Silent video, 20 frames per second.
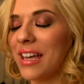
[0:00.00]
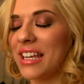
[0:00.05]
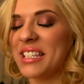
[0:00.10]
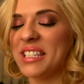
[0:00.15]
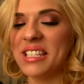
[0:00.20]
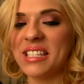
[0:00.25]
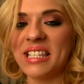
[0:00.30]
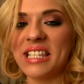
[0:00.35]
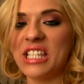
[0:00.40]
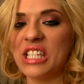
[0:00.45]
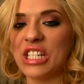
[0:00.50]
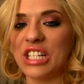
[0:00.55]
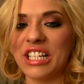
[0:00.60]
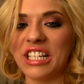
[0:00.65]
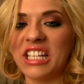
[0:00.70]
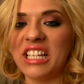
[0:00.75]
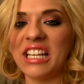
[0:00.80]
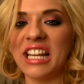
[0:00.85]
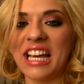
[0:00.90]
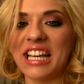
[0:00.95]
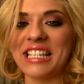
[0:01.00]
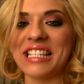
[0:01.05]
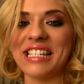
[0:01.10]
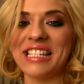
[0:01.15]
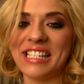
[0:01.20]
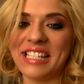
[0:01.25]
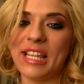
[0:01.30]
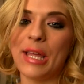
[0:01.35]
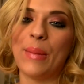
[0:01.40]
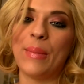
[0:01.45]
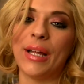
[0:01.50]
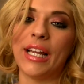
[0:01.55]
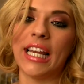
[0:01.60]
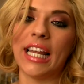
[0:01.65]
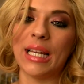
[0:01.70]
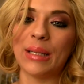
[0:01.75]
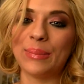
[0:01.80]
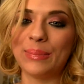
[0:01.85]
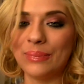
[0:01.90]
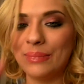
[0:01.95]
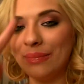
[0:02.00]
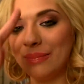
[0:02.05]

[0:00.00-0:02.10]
My dirty, nasty slut money.